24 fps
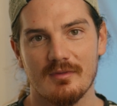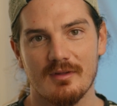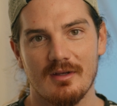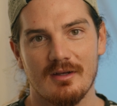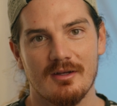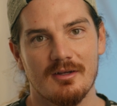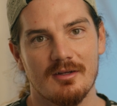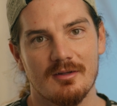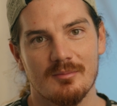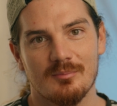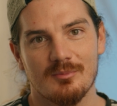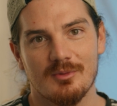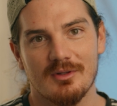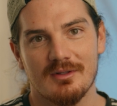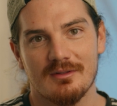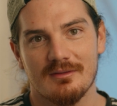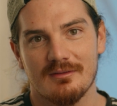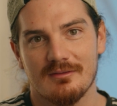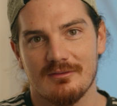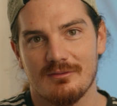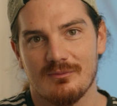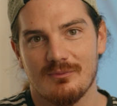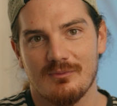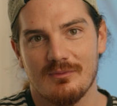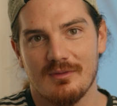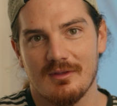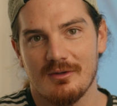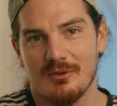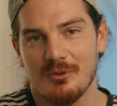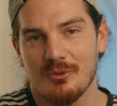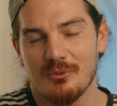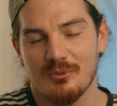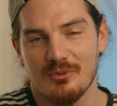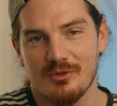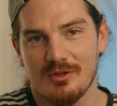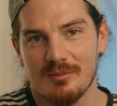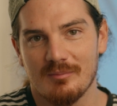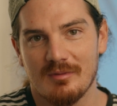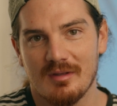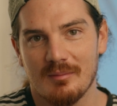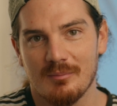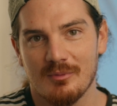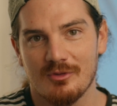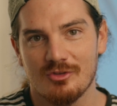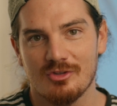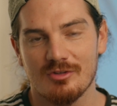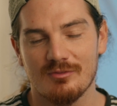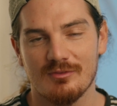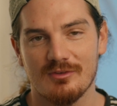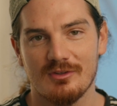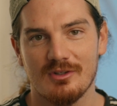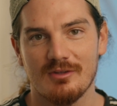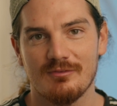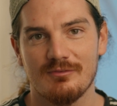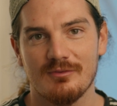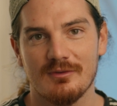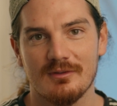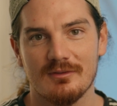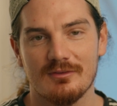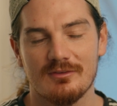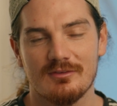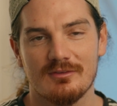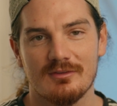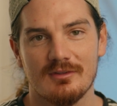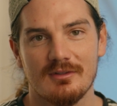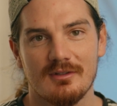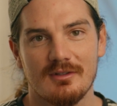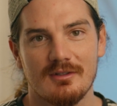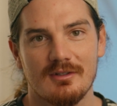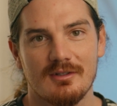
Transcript: and they don't really make much of a difference,